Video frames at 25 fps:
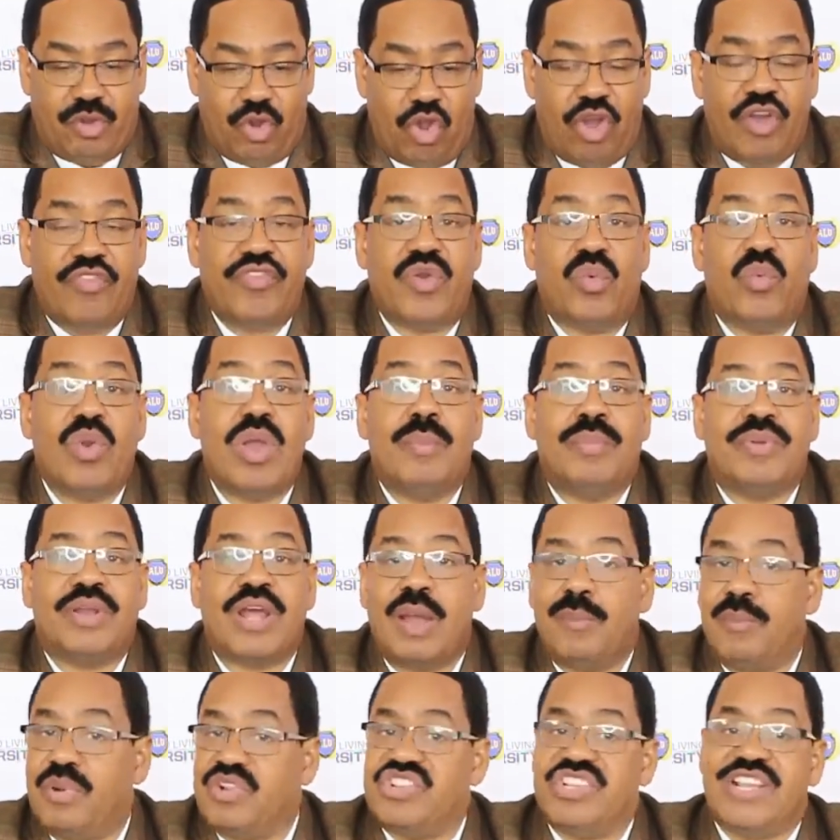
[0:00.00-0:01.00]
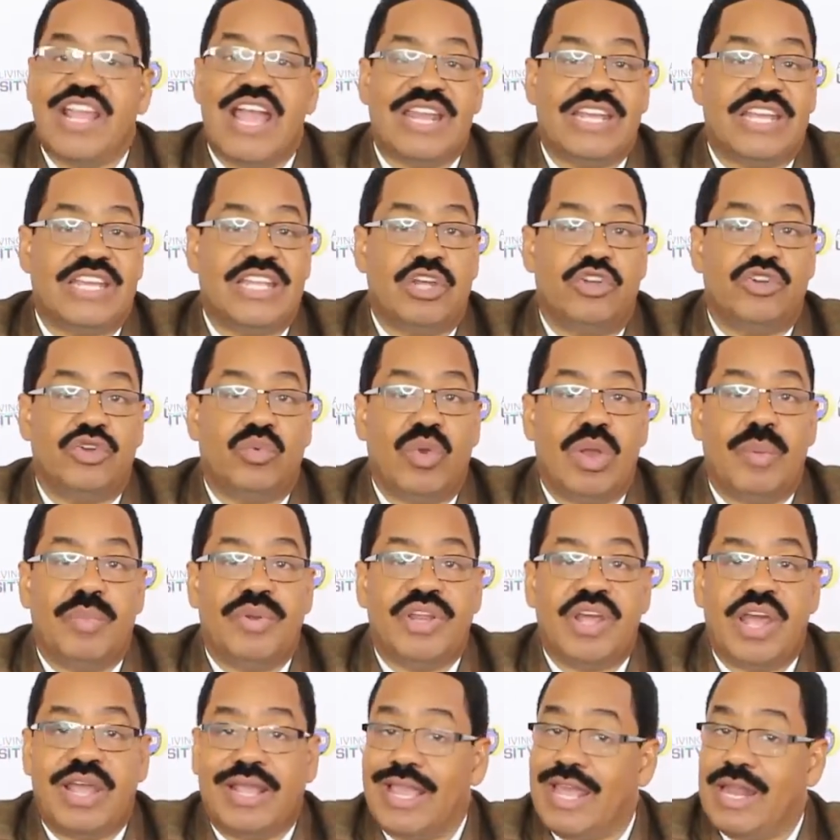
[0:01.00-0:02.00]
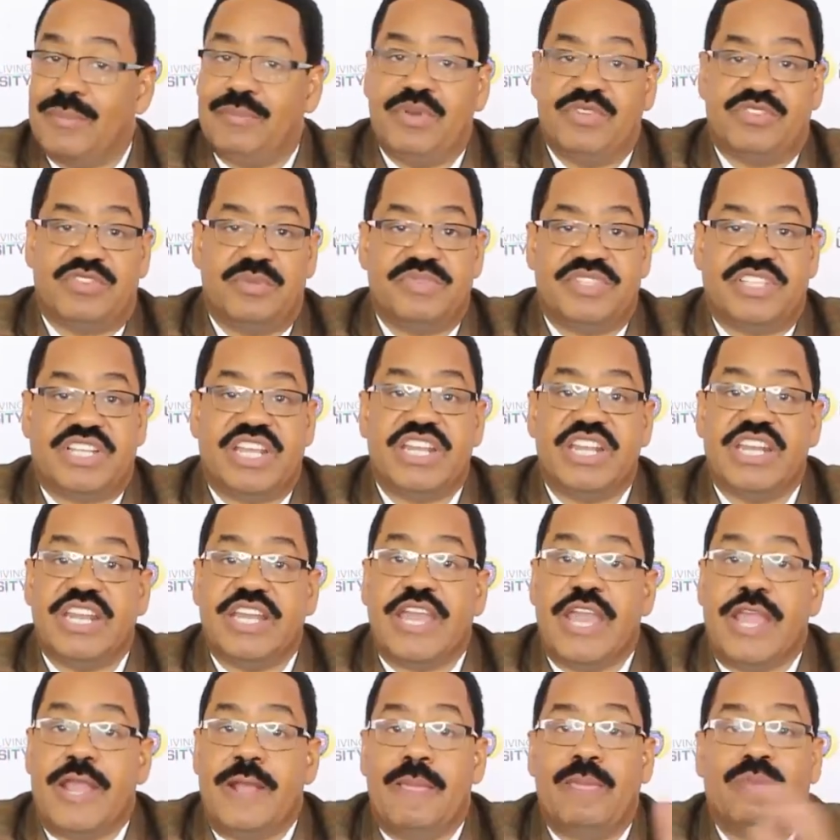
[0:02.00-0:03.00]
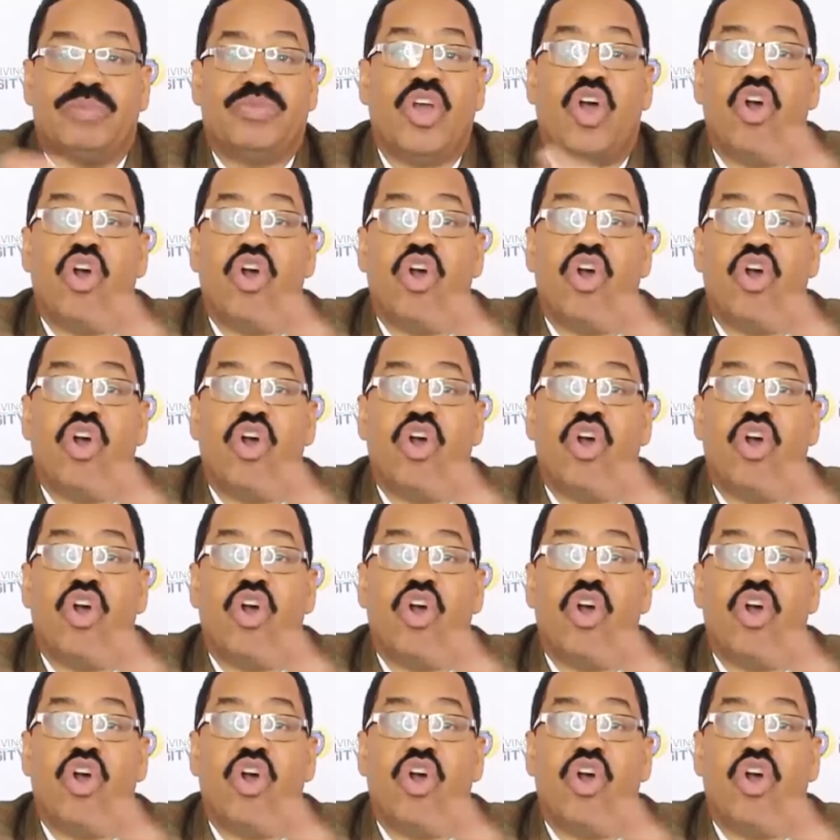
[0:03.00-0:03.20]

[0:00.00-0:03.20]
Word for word: on the webinar, but you got to get on the webinar. I got to put some skin in the game.